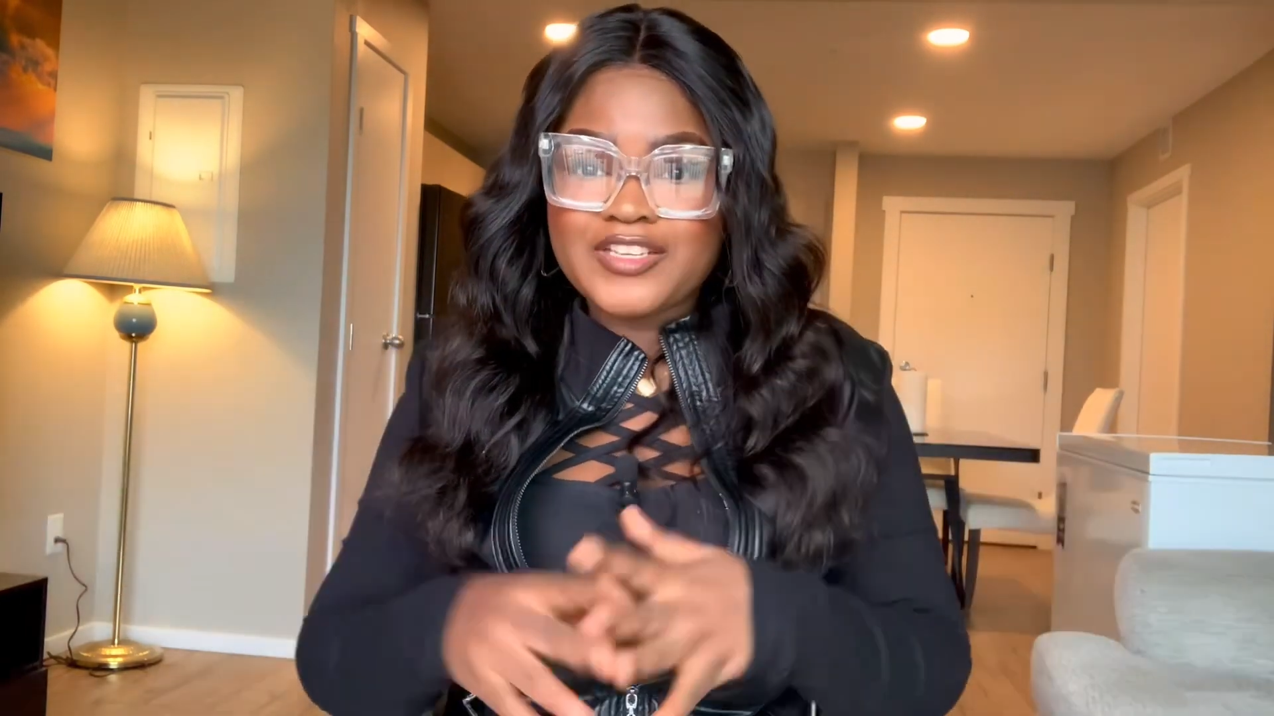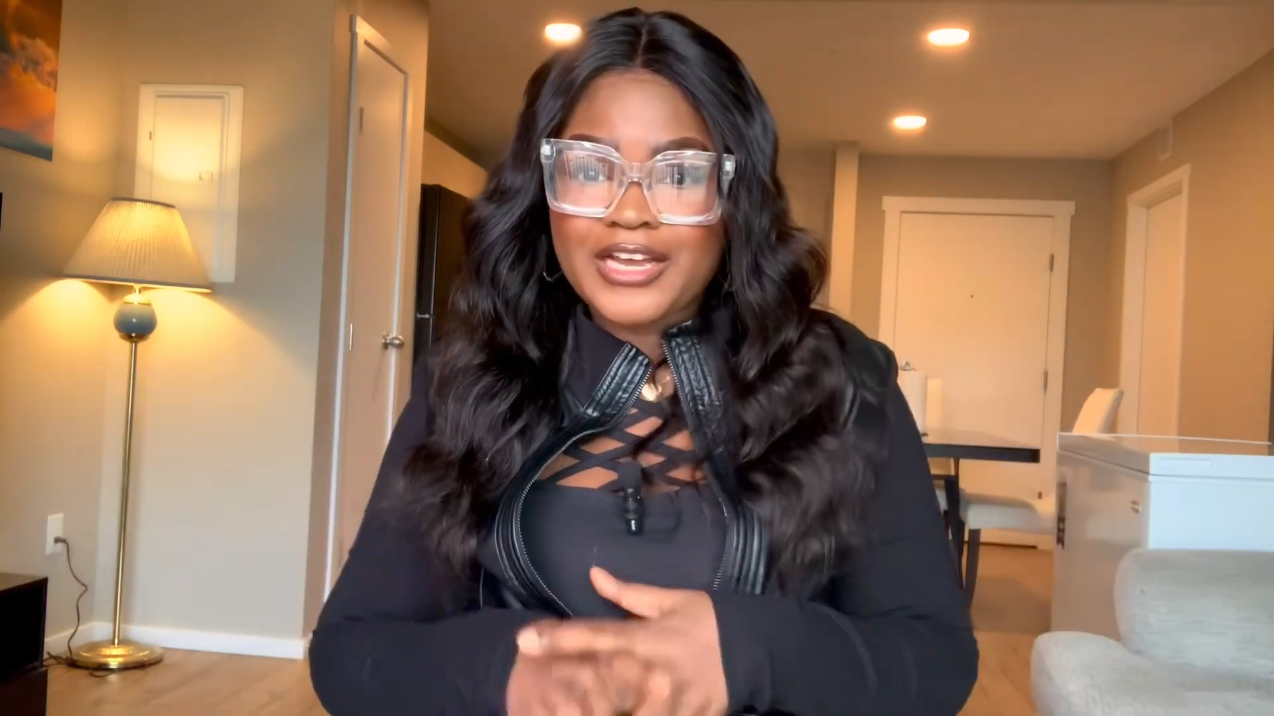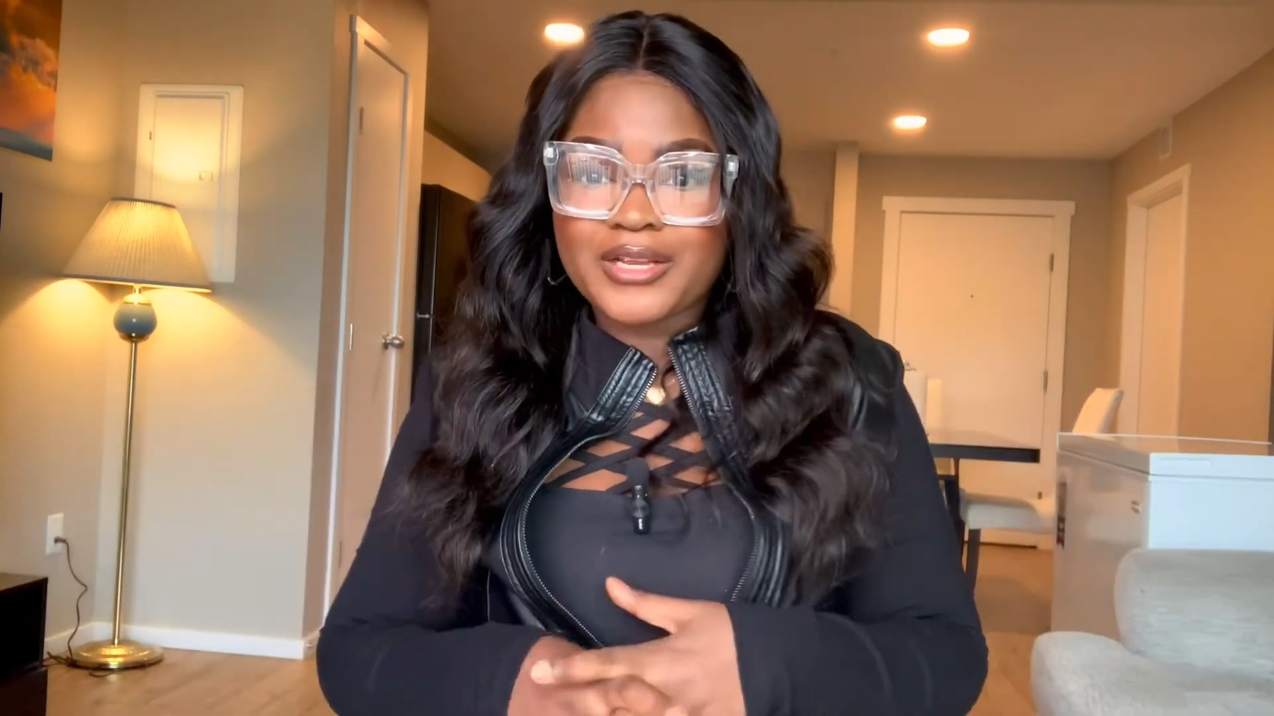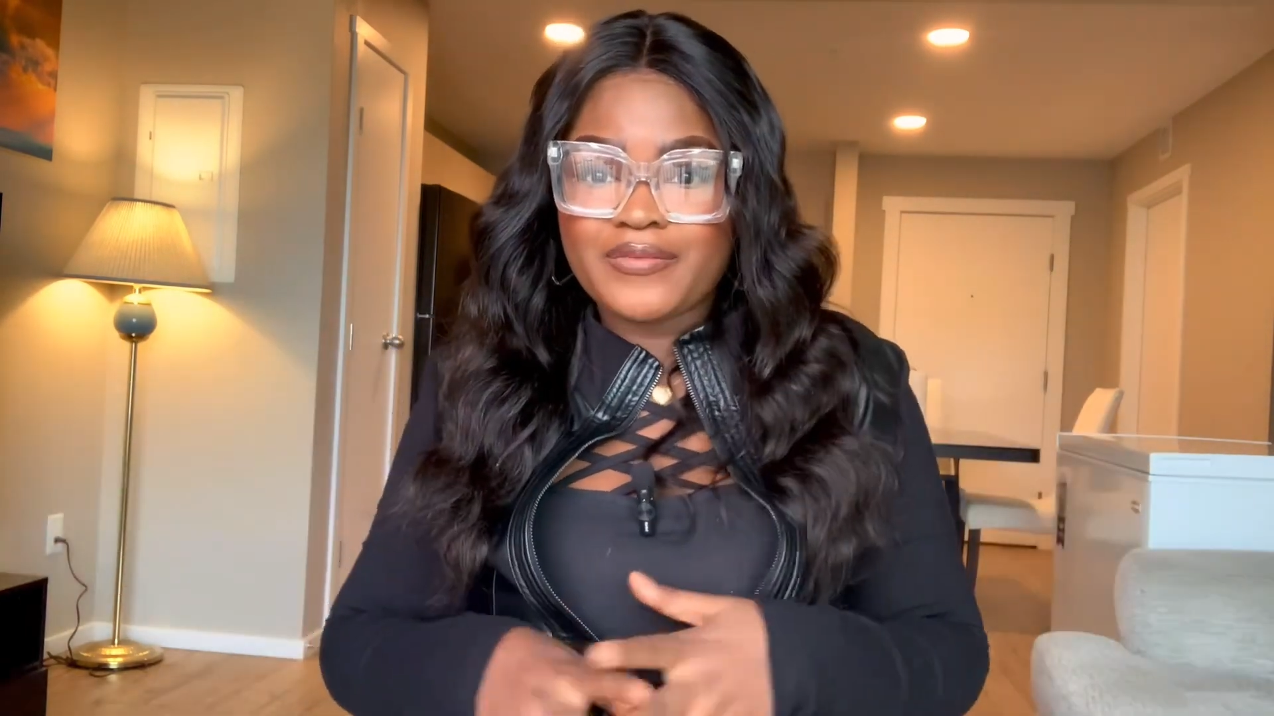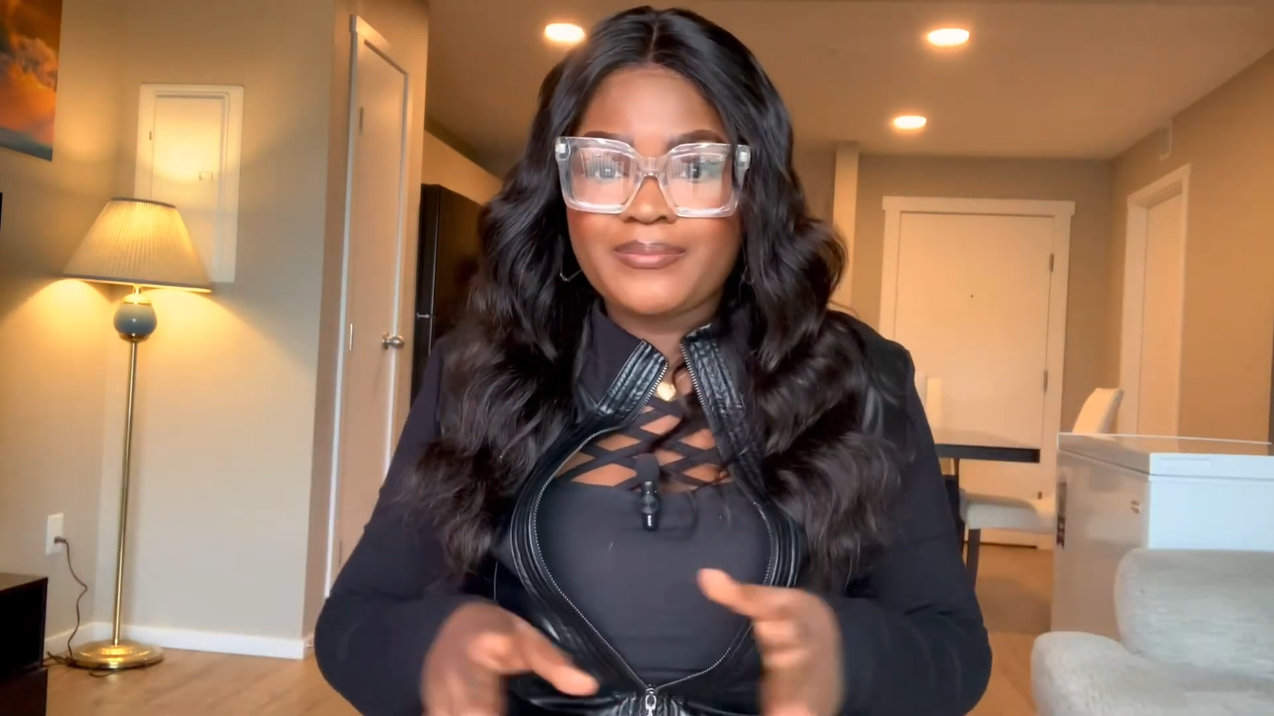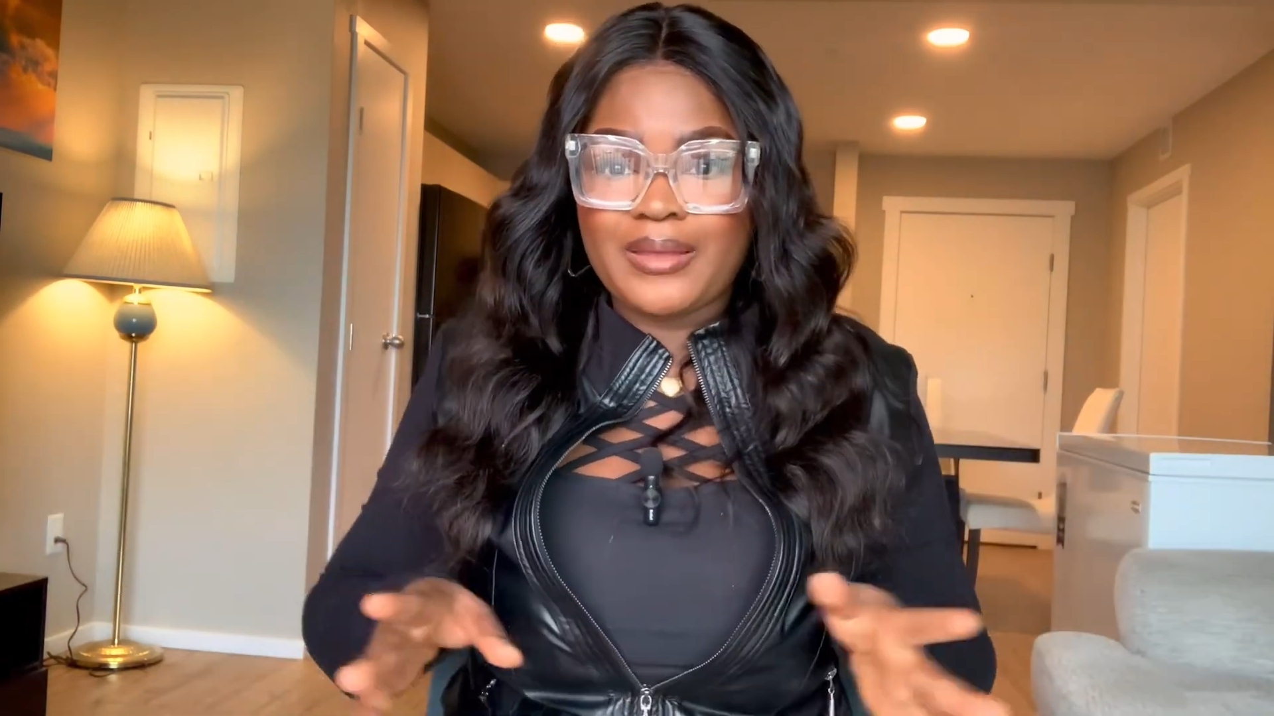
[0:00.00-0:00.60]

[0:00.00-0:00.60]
charge of the